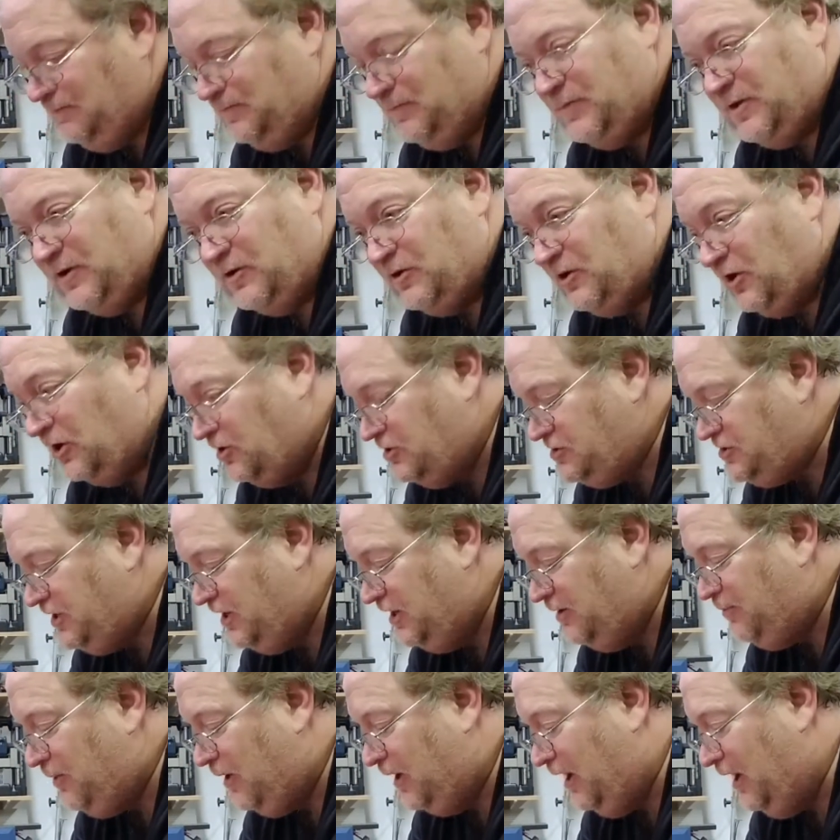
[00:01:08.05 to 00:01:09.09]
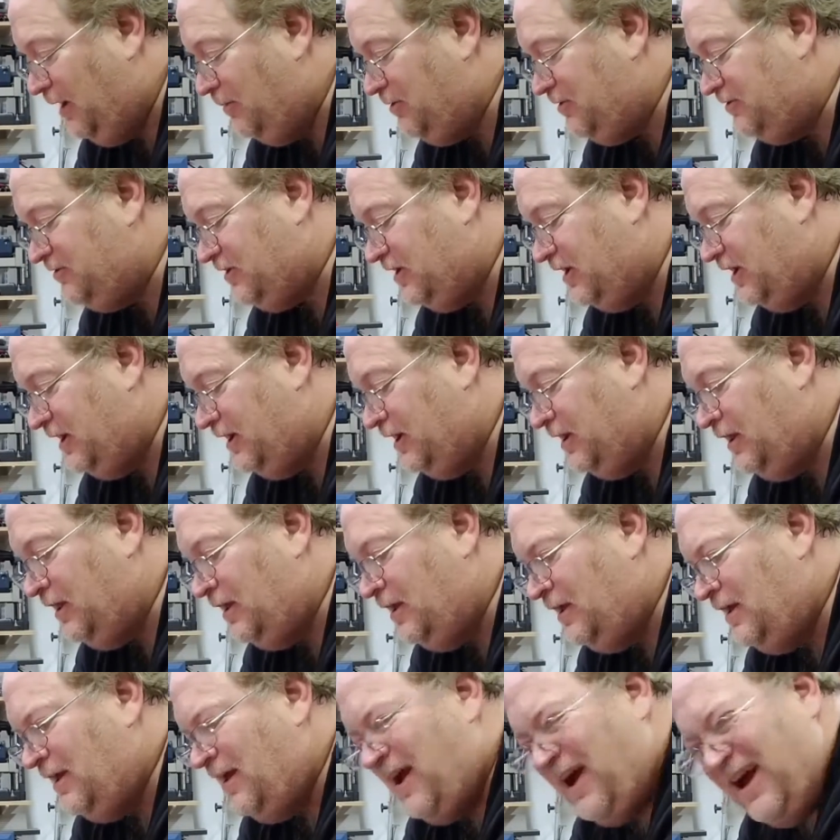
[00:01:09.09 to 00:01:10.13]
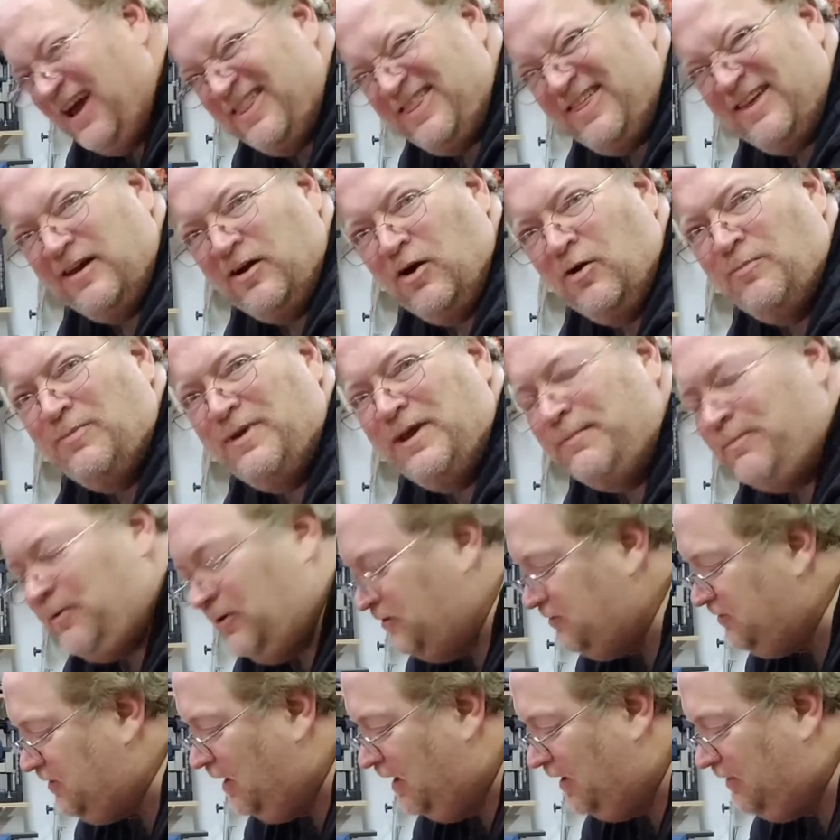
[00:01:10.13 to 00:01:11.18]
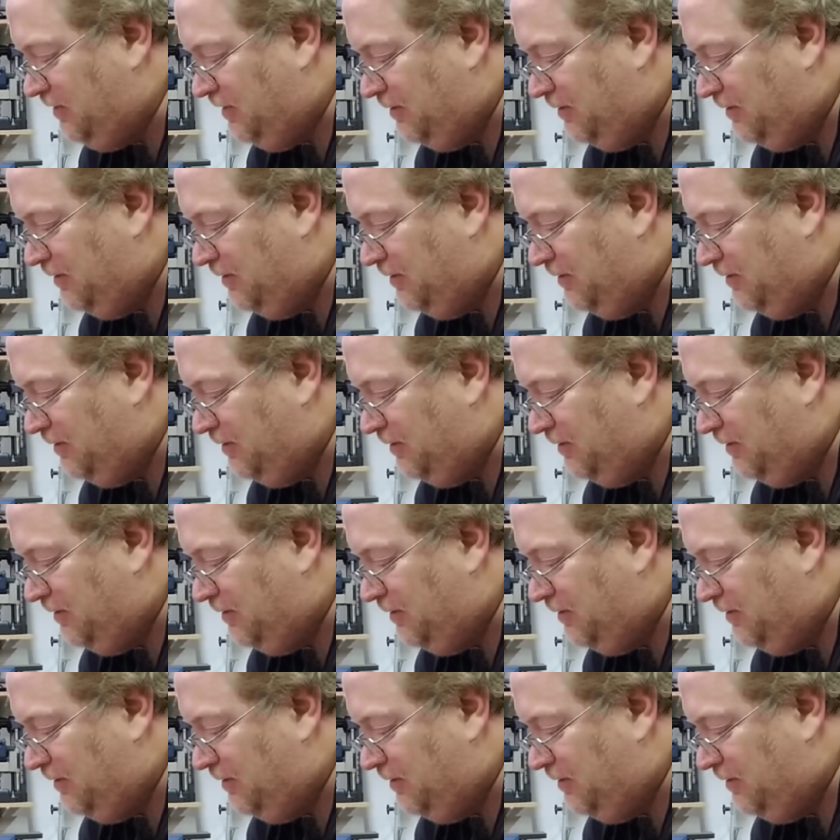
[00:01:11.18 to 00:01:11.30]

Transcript: They're dirt cheap on Amazon. I think Home Depot's got